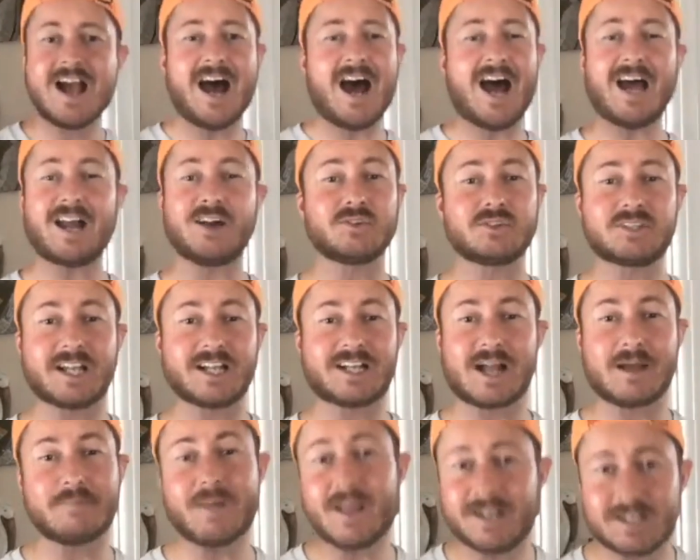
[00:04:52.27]
I don't
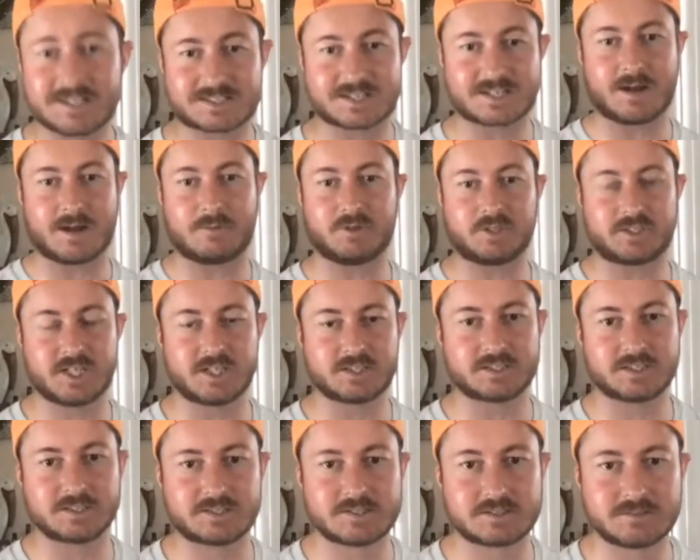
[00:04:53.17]
think I made it to double
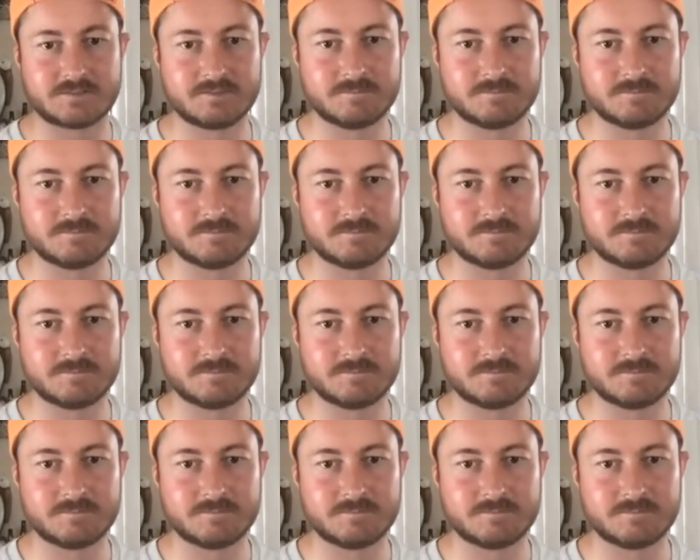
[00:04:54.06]
digits.